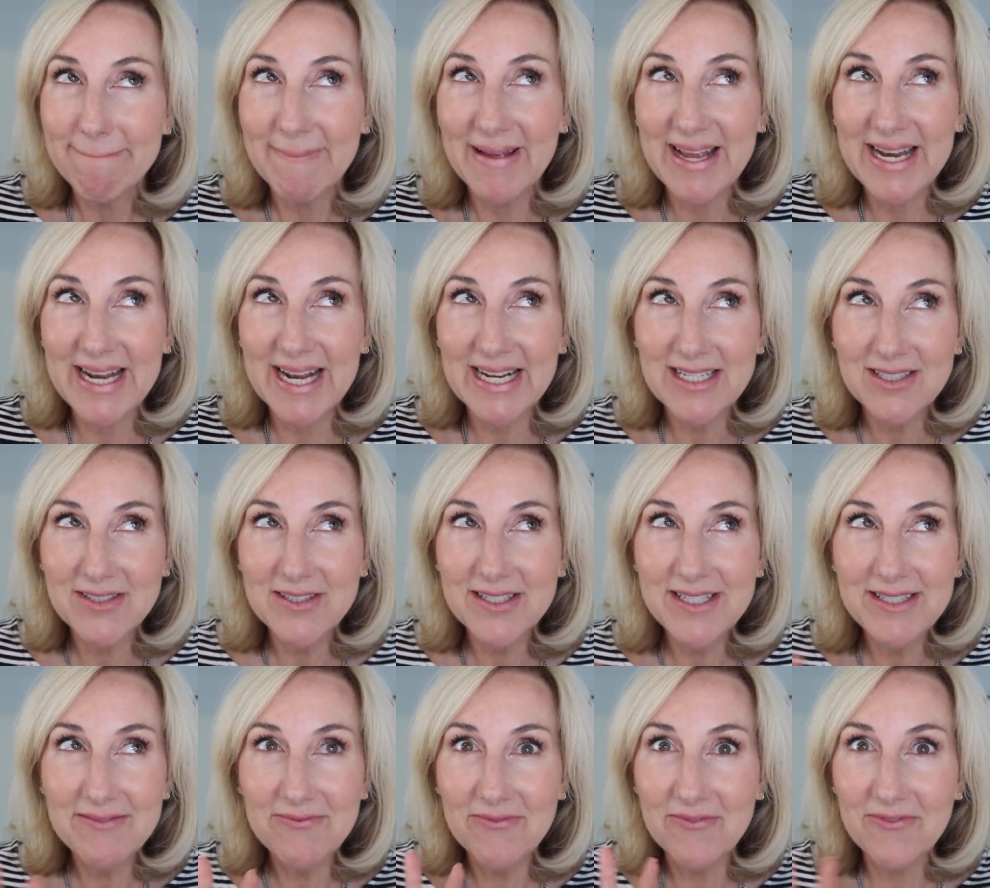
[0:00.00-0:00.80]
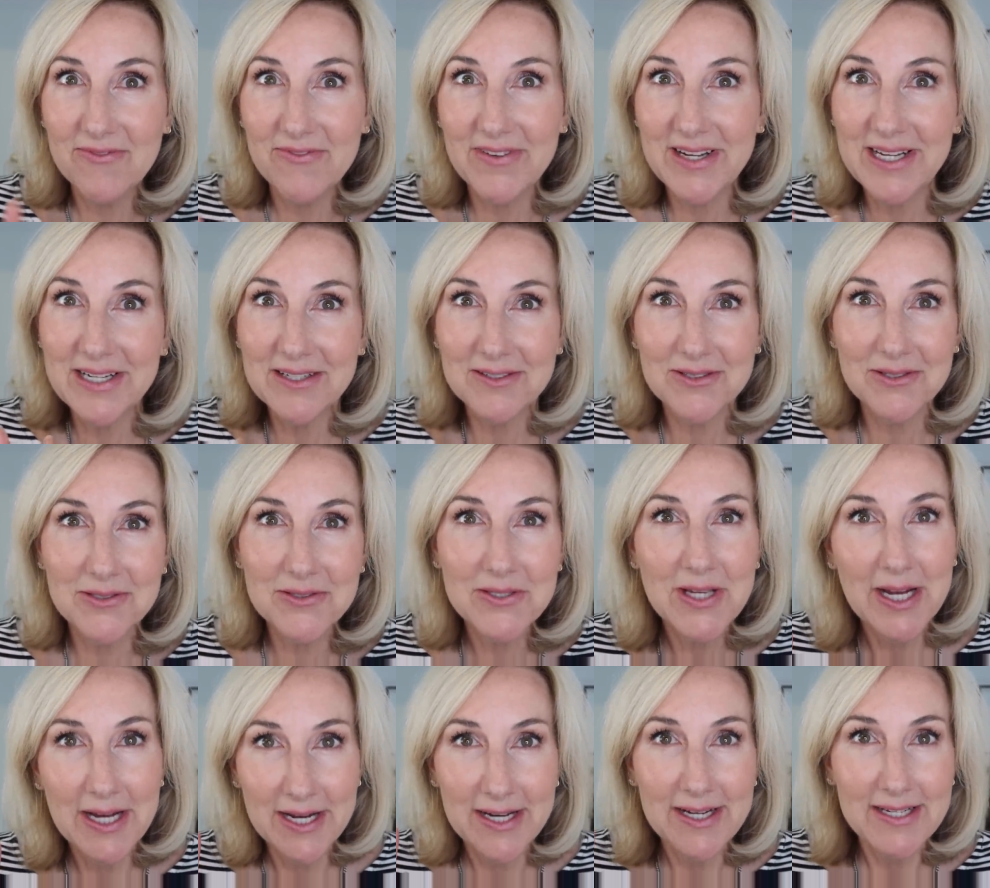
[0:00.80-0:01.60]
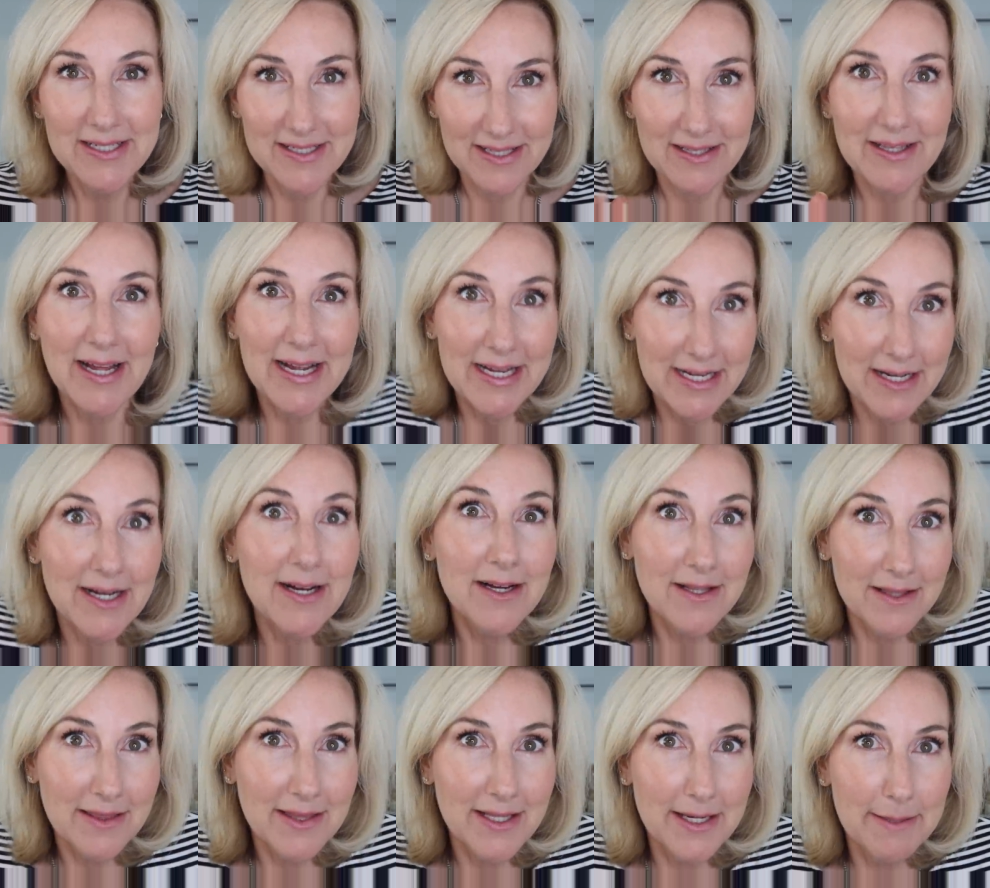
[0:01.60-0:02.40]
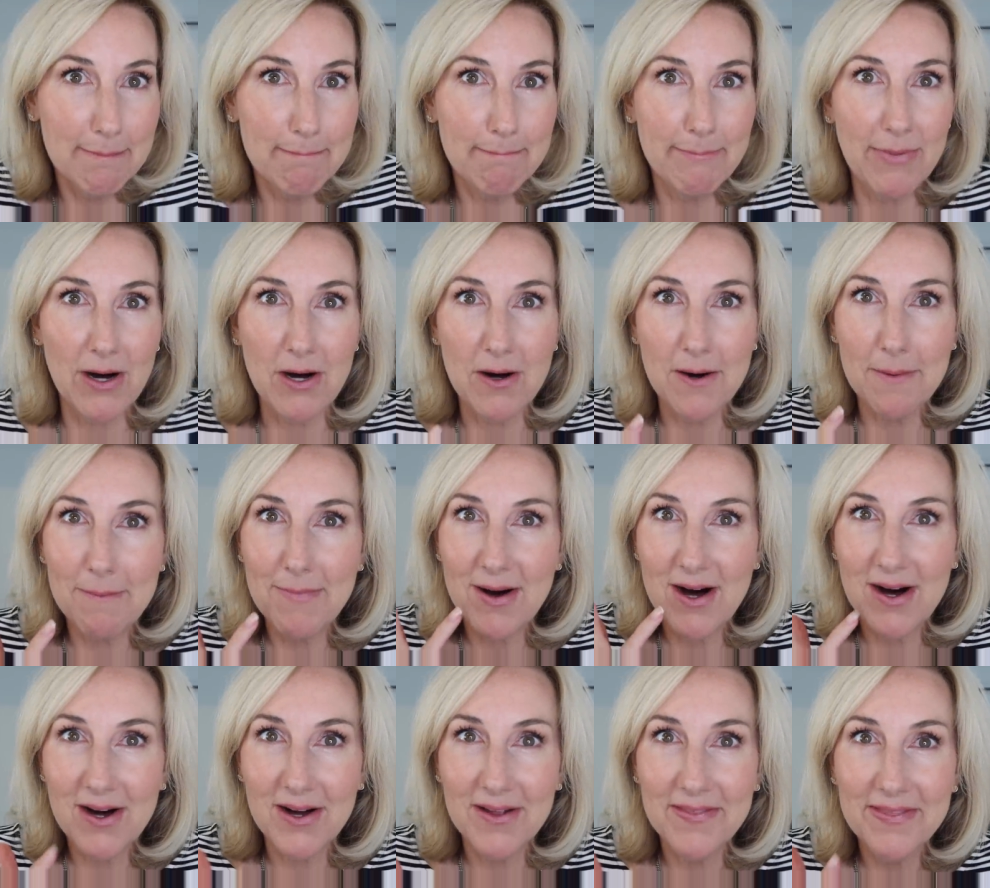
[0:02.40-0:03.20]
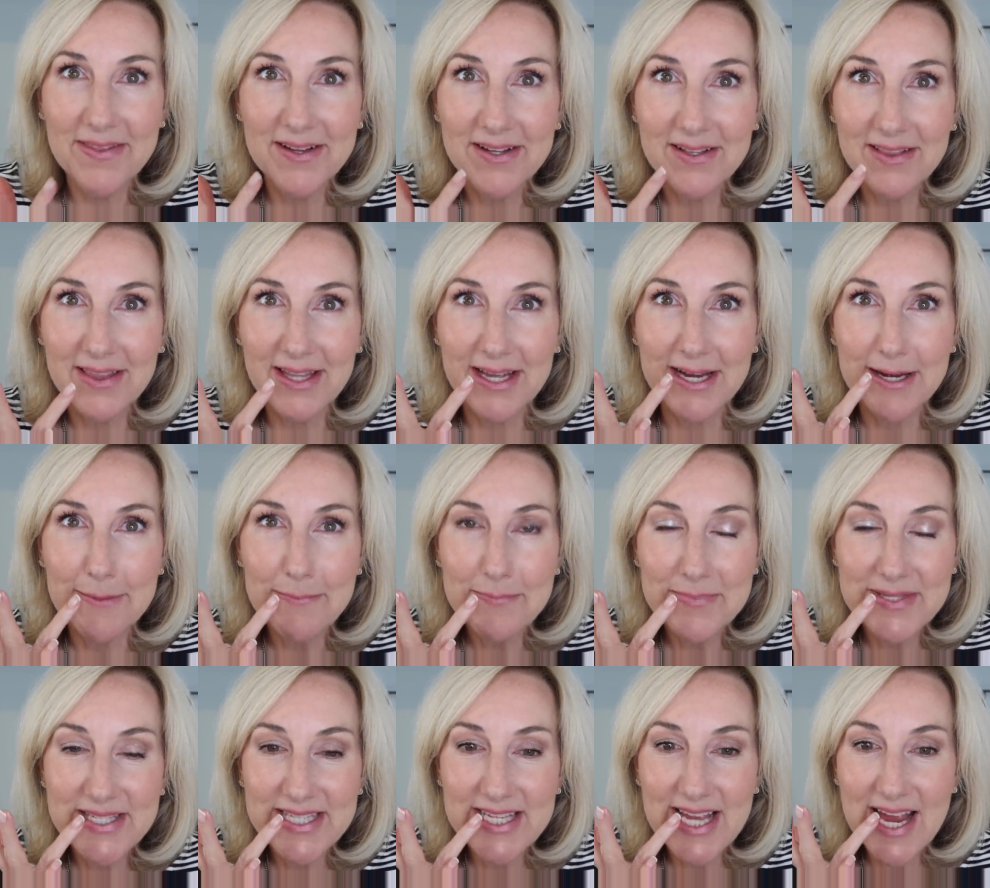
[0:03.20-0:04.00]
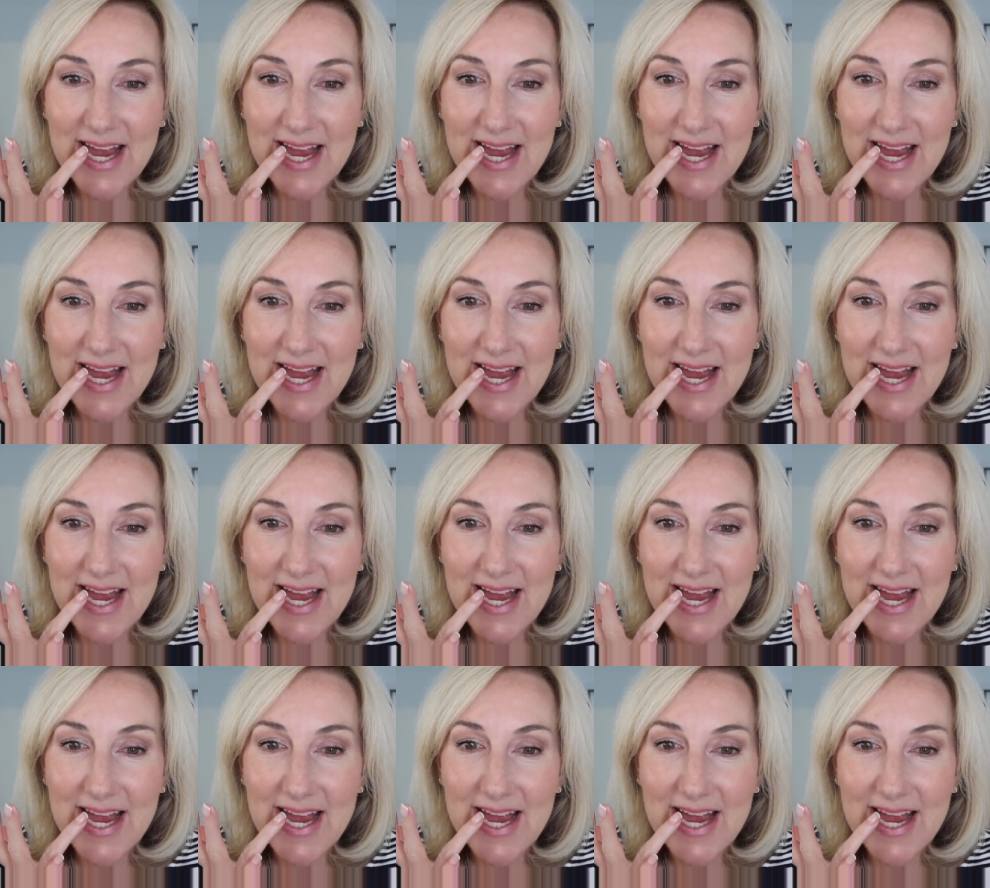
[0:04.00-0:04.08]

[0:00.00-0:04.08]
It actually feels like a lip balm on the lips